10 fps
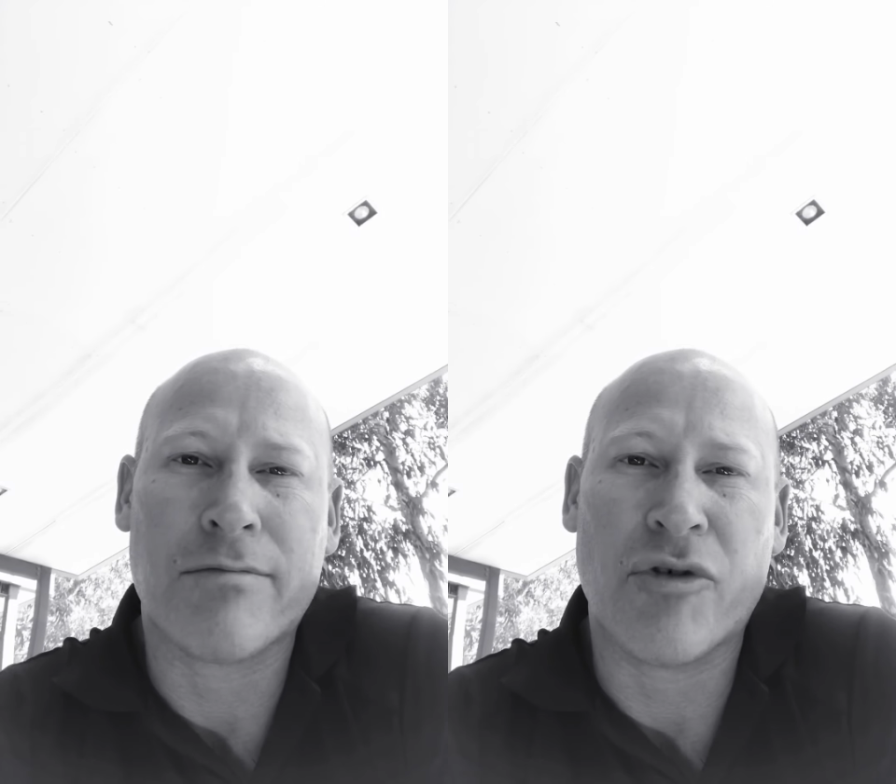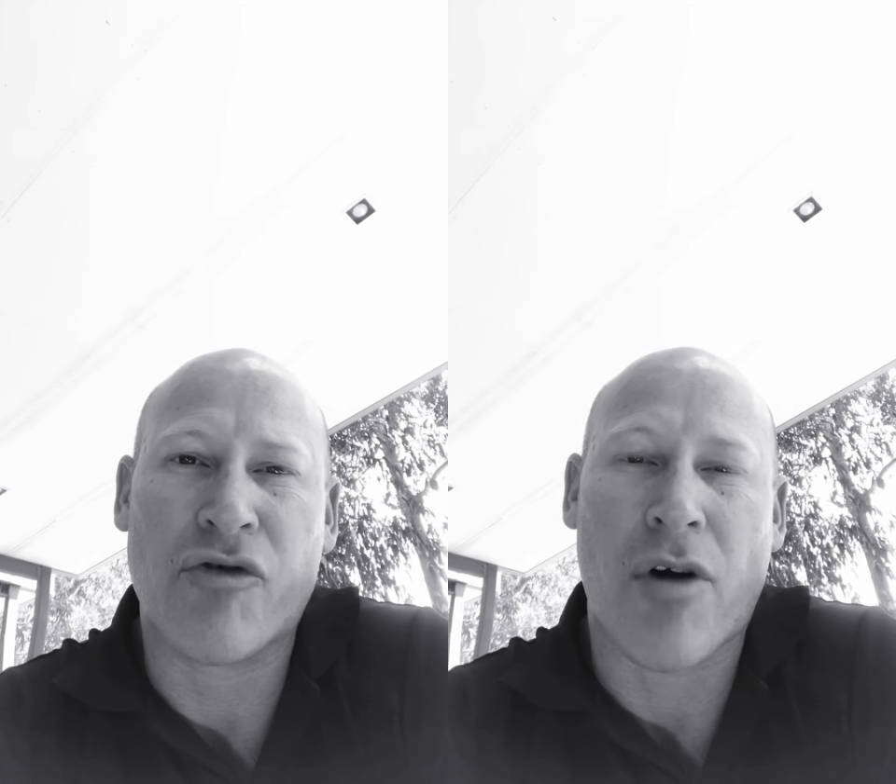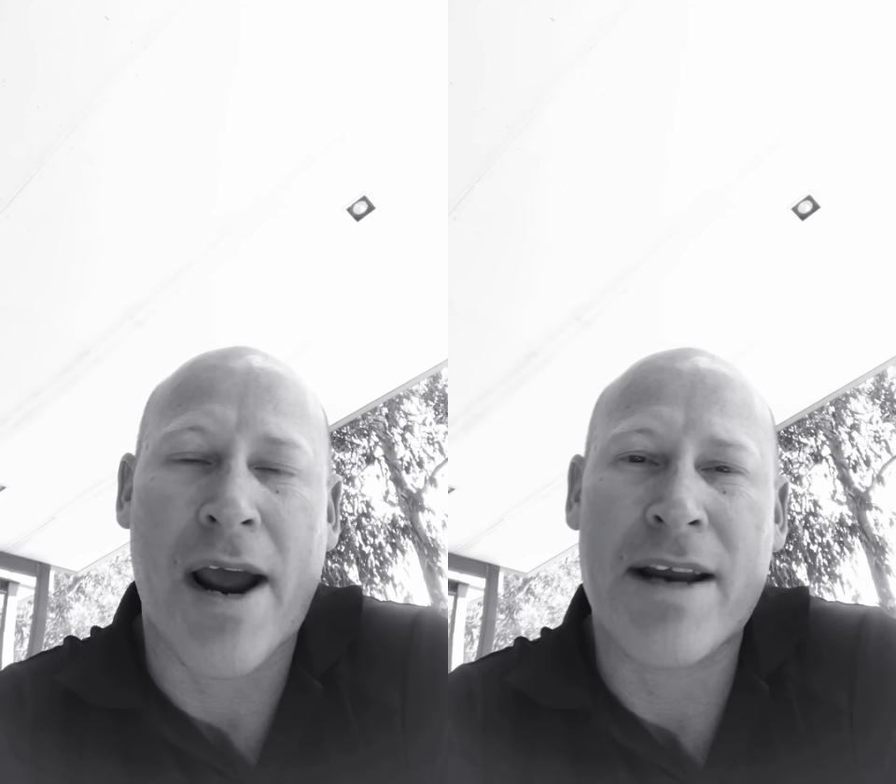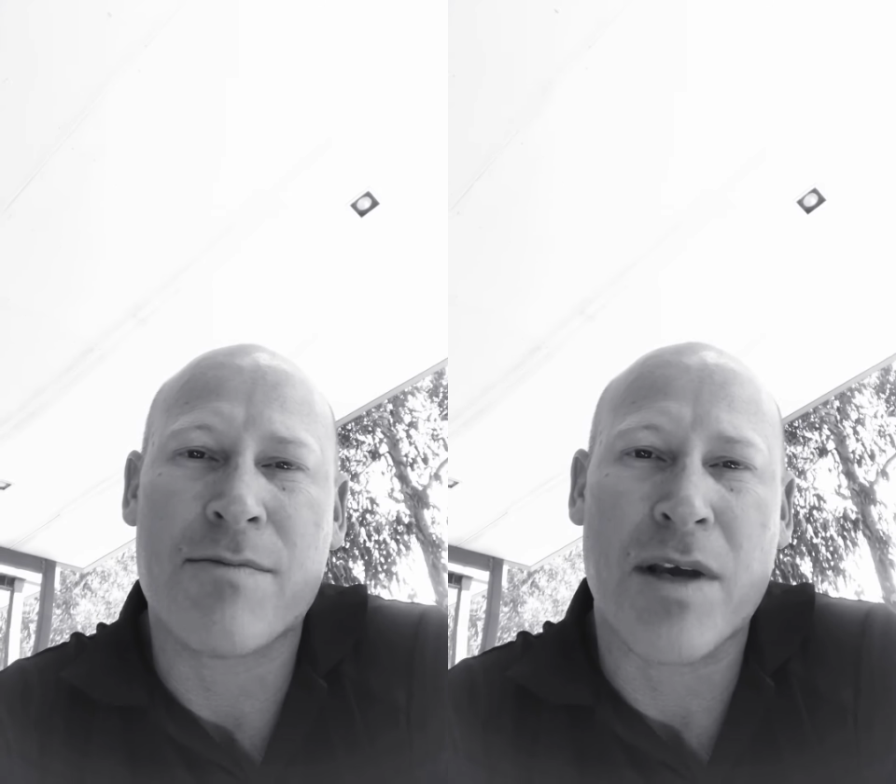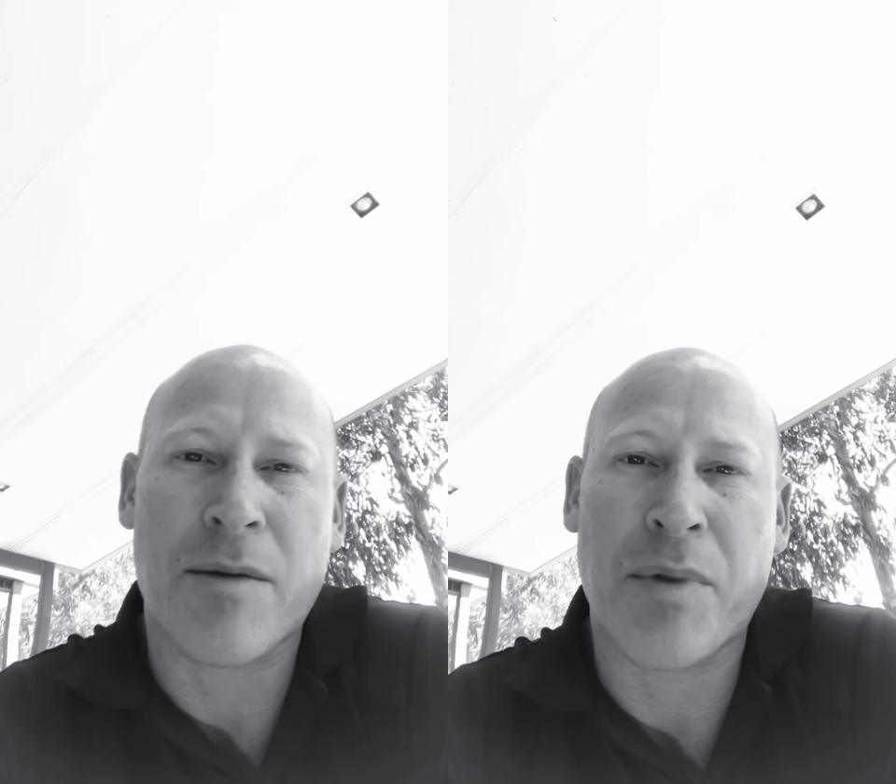
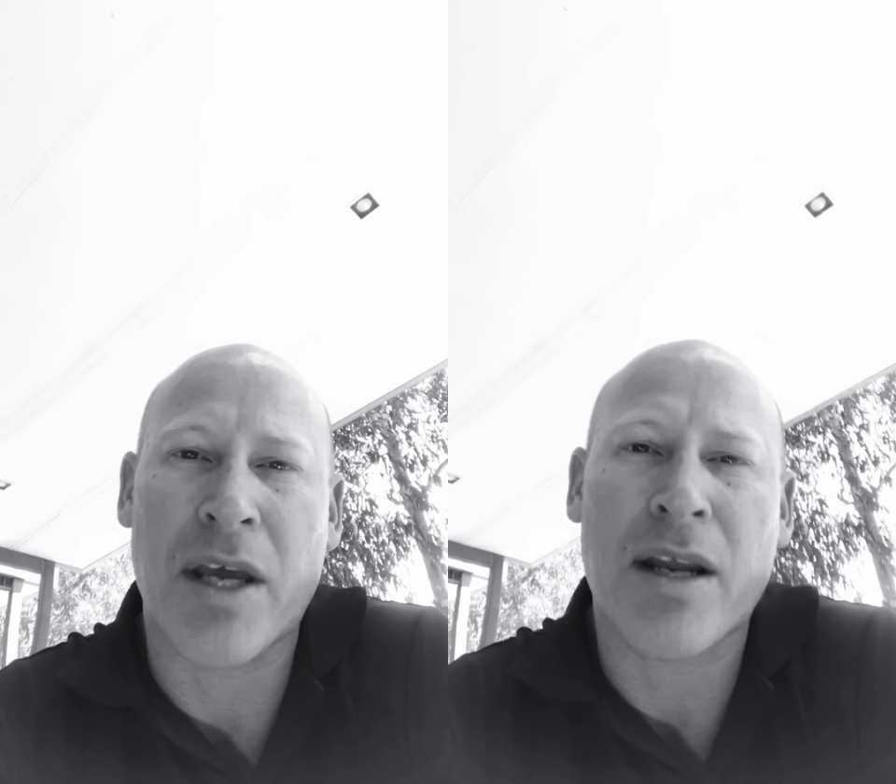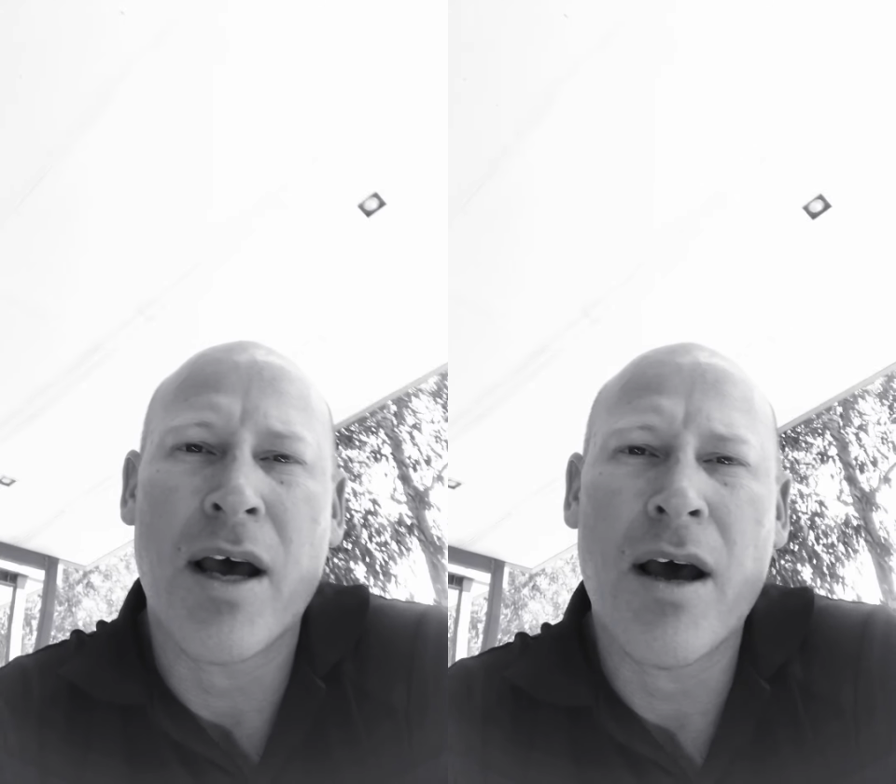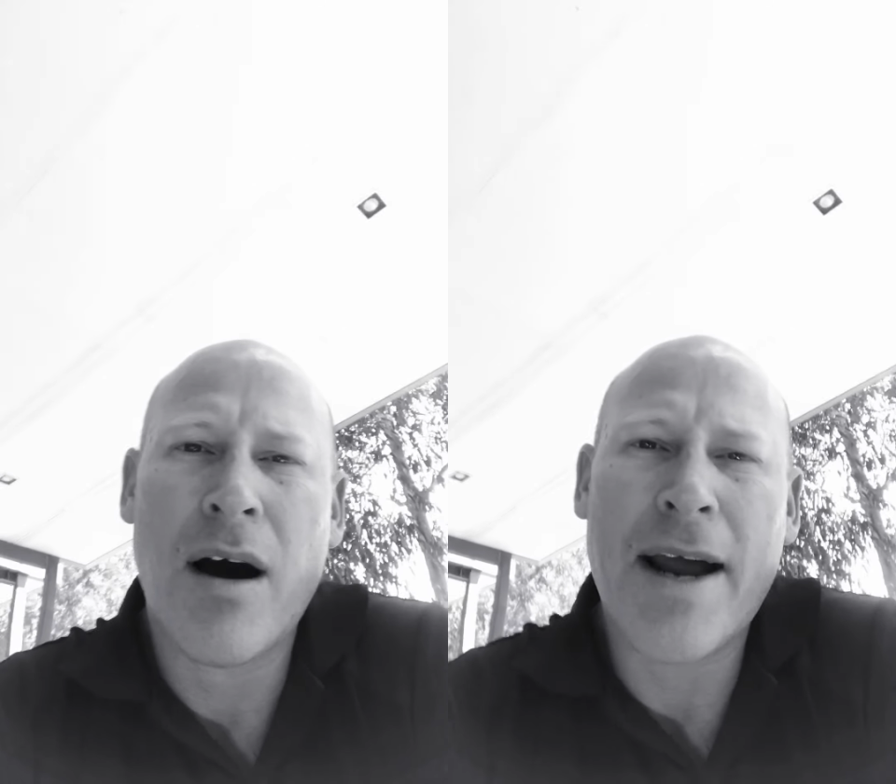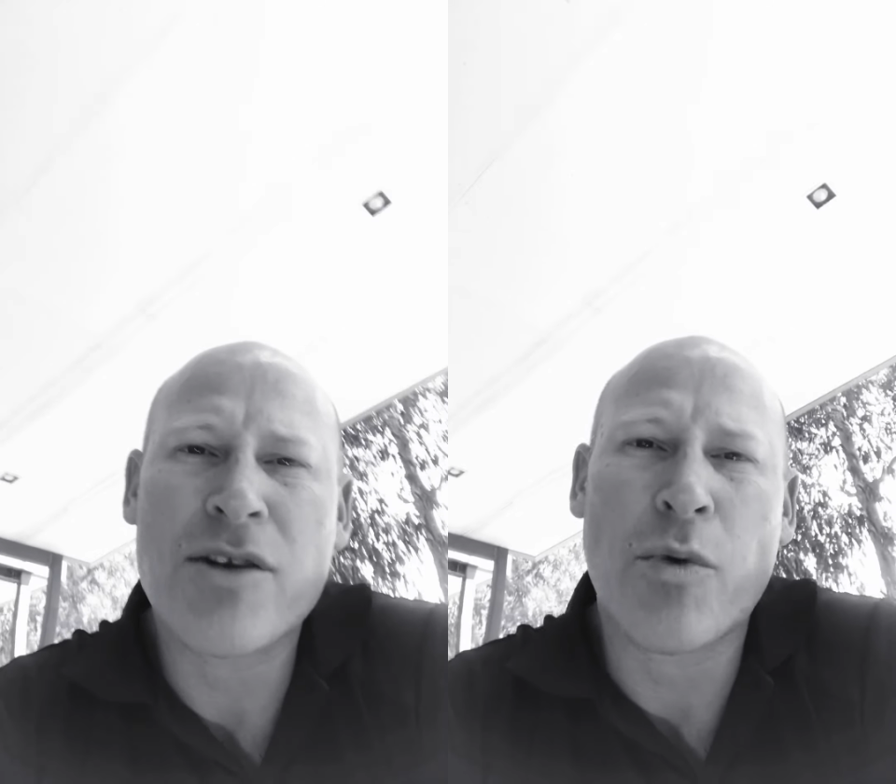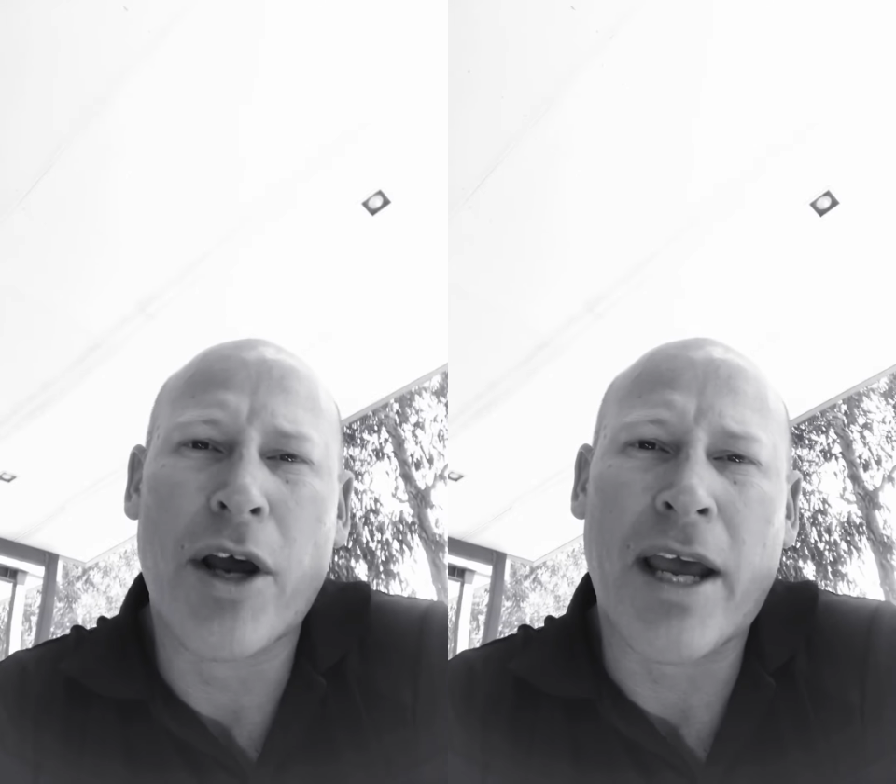drained me a bit, I had
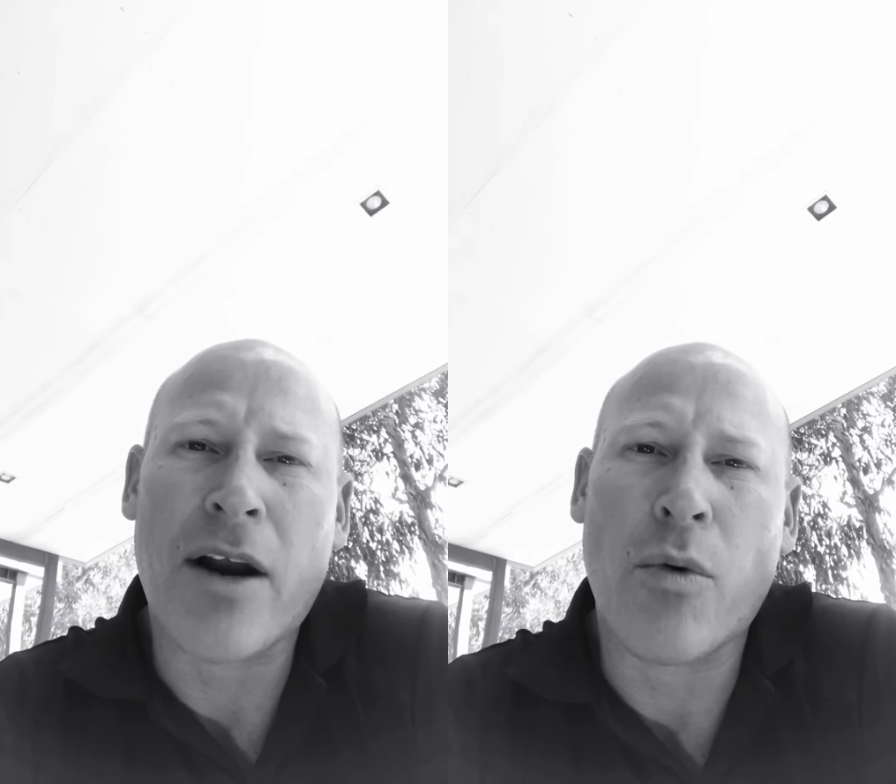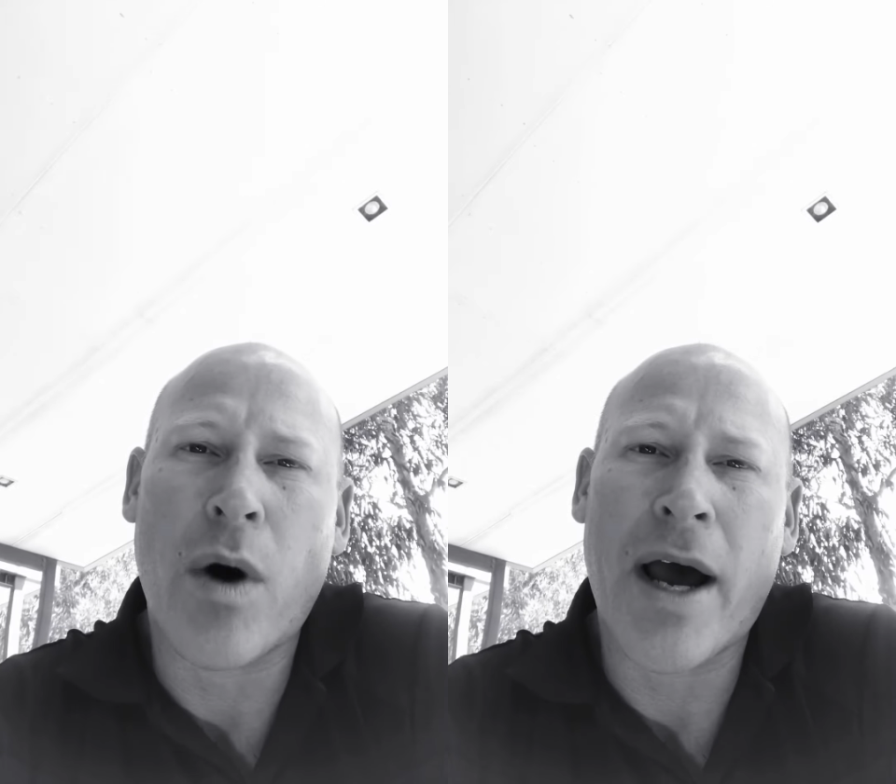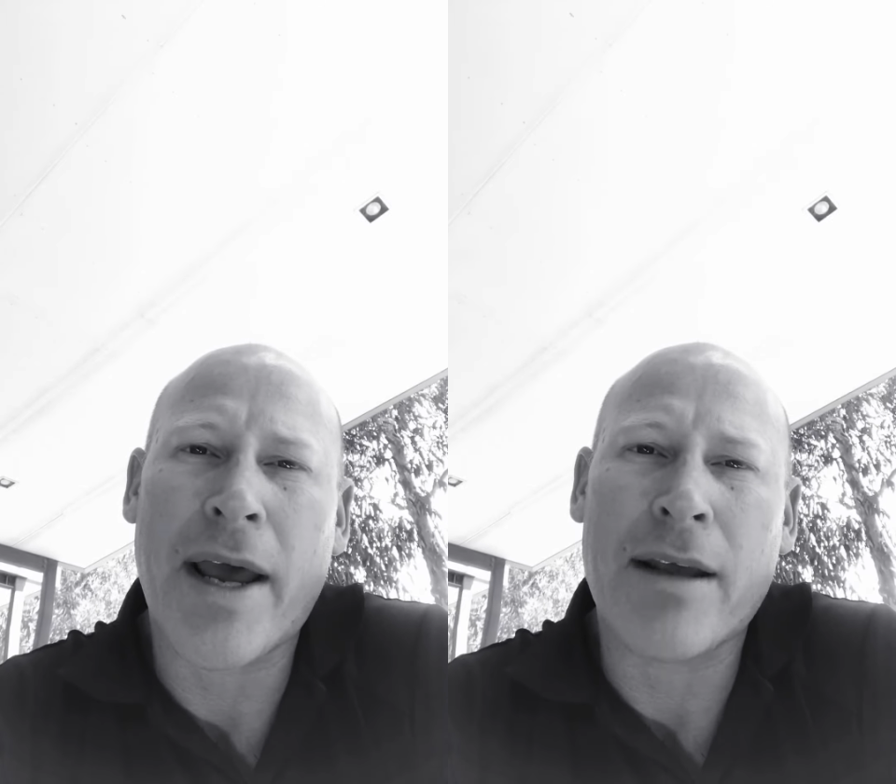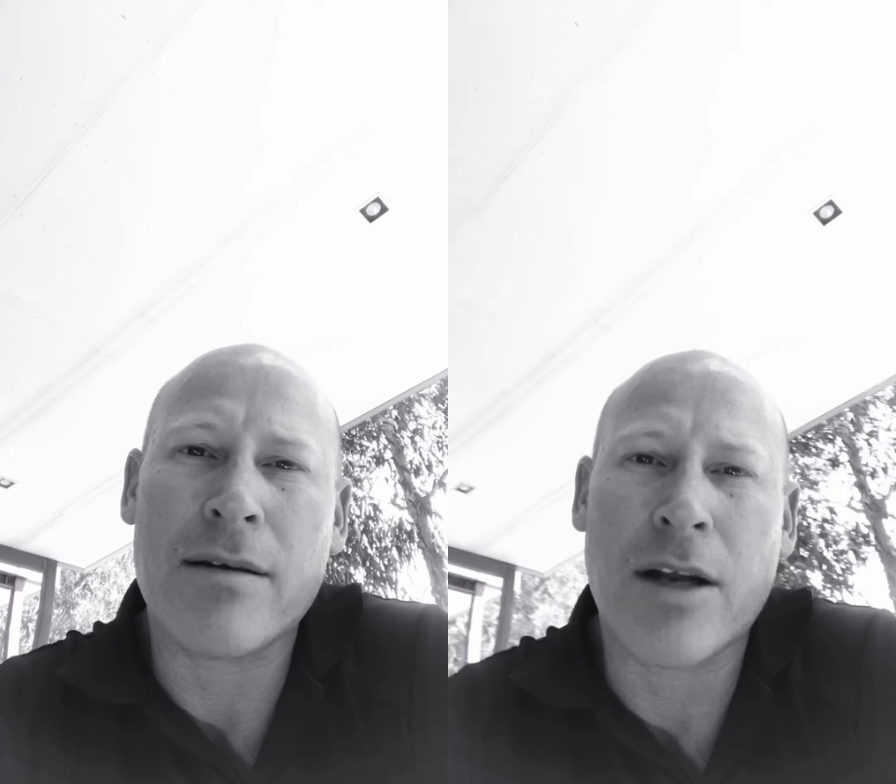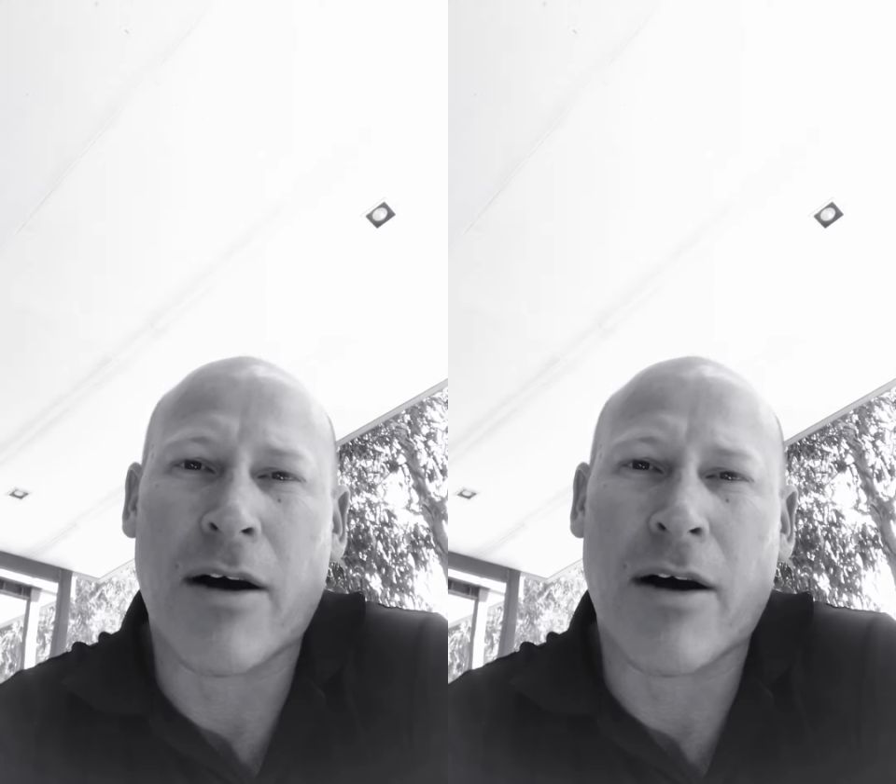to work out a way.